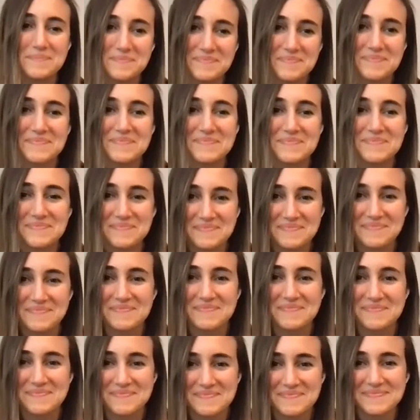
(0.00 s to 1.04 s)

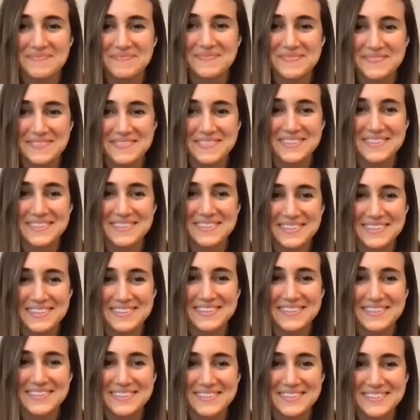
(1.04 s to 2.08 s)

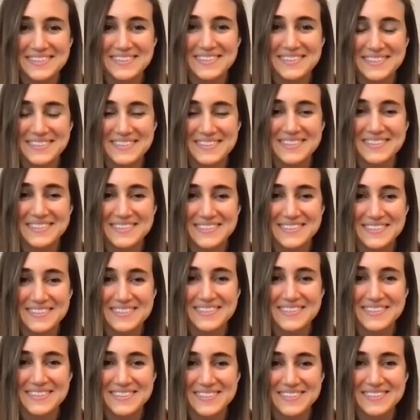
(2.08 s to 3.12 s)

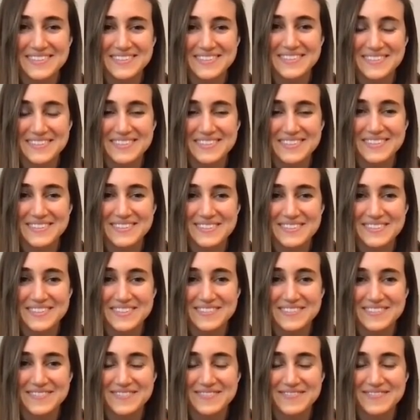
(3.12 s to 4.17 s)

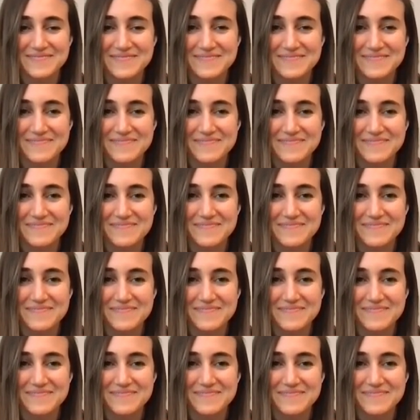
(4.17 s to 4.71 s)
(not speaking)